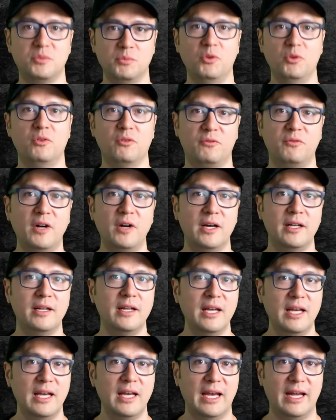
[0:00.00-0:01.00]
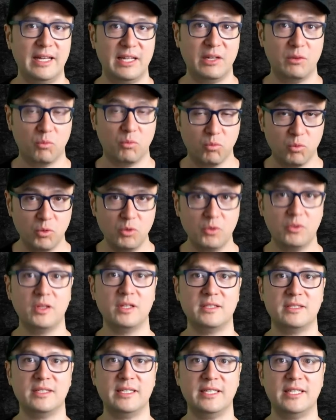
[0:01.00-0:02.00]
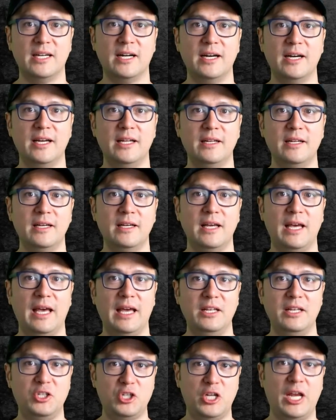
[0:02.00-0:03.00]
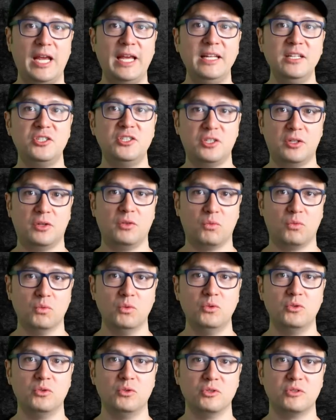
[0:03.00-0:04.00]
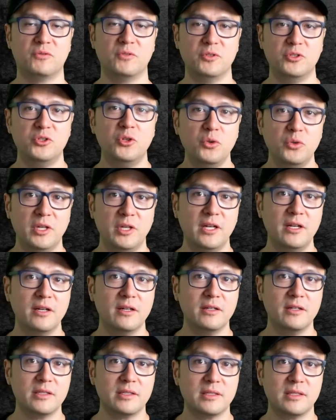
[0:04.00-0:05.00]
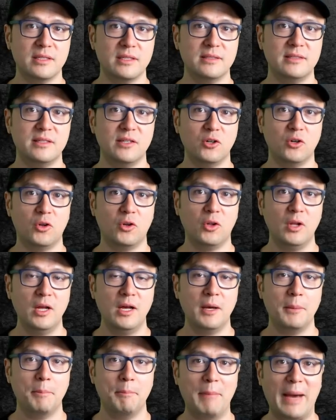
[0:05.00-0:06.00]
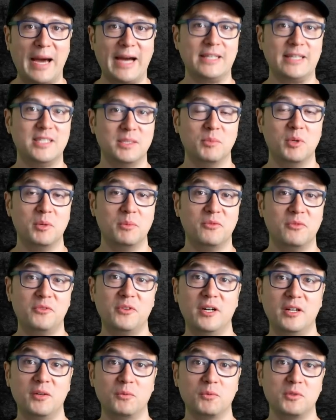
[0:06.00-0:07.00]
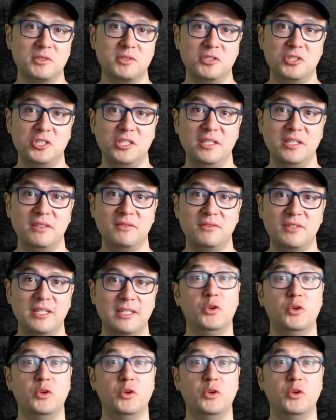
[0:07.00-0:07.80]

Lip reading: smoother fun, and he ruthlessly cut and changed the rules for 2 years until maximum fun was achieved.